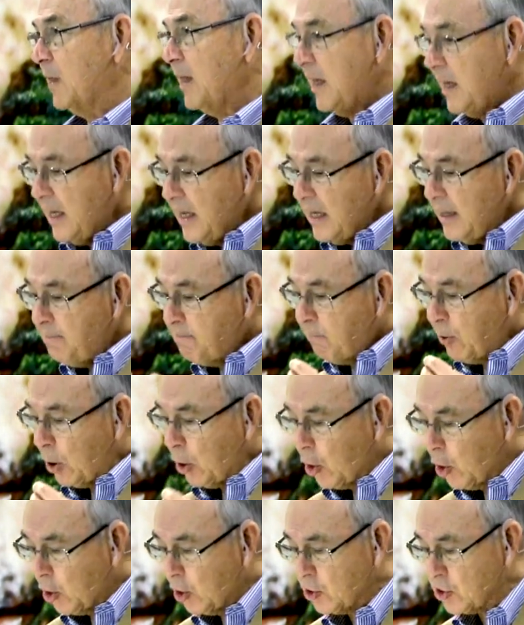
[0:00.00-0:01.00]
He
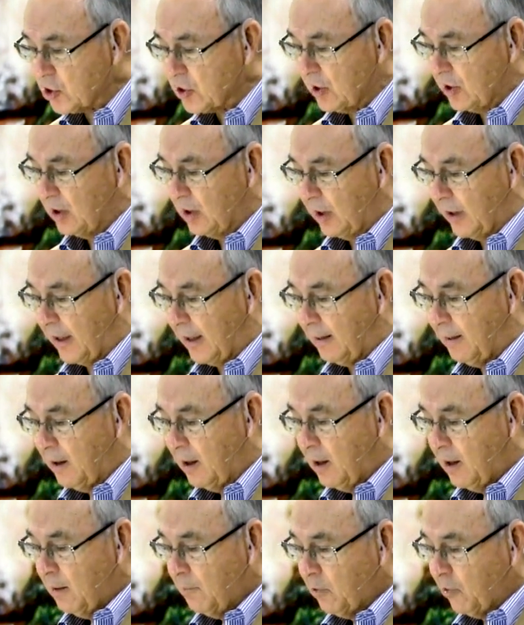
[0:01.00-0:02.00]
personally
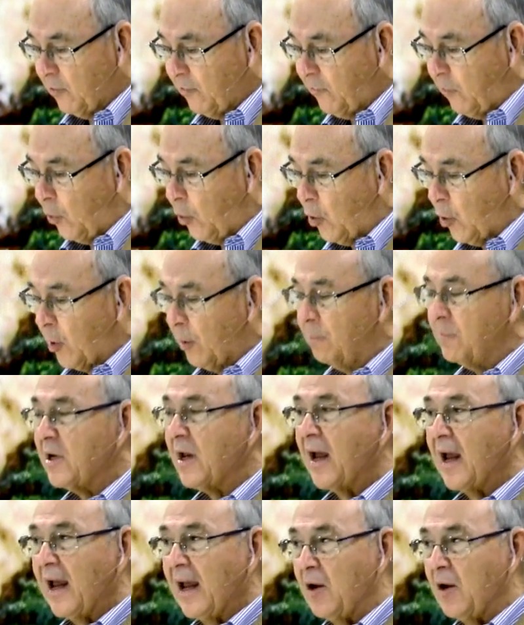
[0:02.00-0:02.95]
performed